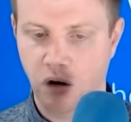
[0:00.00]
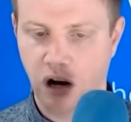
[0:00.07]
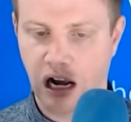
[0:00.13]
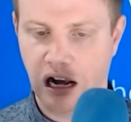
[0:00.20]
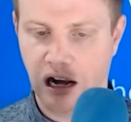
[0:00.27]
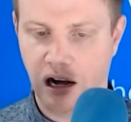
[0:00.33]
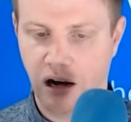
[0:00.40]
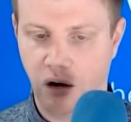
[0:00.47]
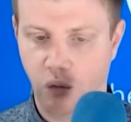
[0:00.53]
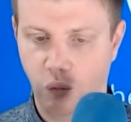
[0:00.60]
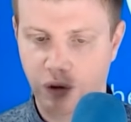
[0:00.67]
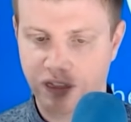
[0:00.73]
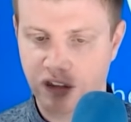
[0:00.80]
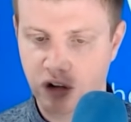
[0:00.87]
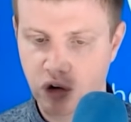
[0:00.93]
Uh,
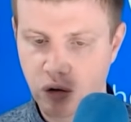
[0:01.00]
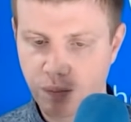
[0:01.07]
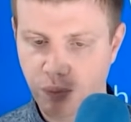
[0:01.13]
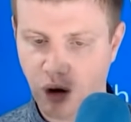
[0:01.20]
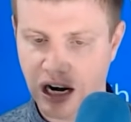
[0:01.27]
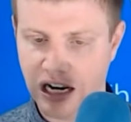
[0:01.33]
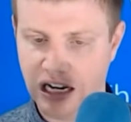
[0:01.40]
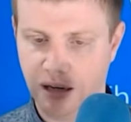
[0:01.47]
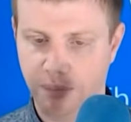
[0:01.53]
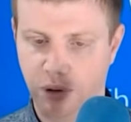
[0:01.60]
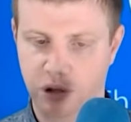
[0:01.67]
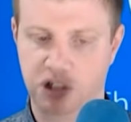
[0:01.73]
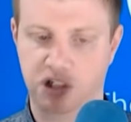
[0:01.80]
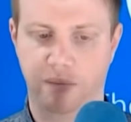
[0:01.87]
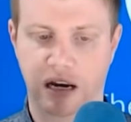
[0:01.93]
with the new branding and
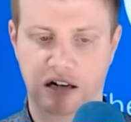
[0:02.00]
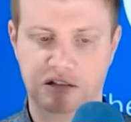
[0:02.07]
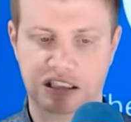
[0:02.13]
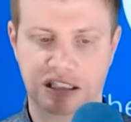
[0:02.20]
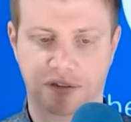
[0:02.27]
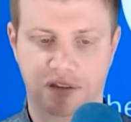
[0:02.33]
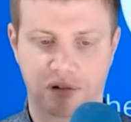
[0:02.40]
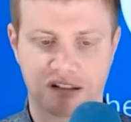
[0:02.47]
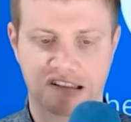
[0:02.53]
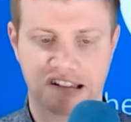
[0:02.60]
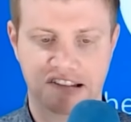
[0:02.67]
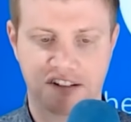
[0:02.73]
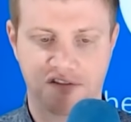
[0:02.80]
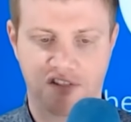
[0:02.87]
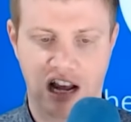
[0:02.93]
push to Microsoft
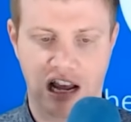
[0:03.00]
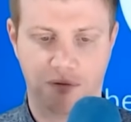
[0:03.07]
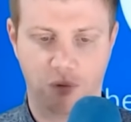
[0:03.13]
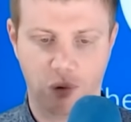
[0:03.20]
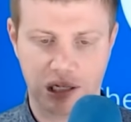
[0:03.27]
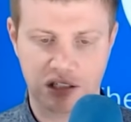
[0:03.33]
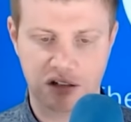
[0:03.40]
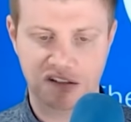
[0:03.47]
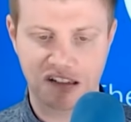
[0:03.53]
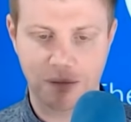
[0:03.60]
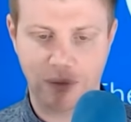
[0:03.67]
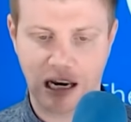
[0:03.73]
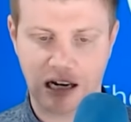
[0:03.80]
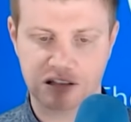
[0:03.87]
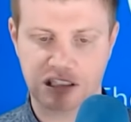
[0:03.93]
365, what do you see
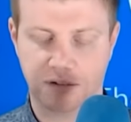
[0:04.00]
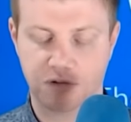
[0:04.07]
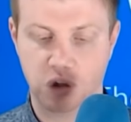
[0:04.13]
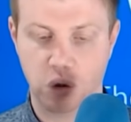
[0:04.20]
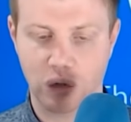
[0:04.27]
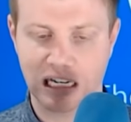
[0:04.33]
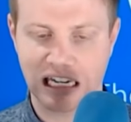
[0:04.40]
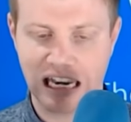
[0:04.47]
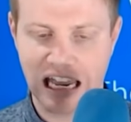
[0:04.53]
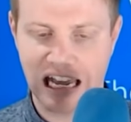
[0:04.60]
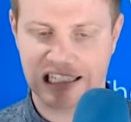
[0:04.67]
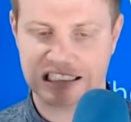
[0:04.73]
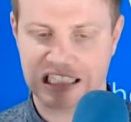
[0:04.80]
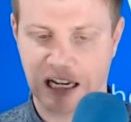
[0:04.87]
Microsoft doing next?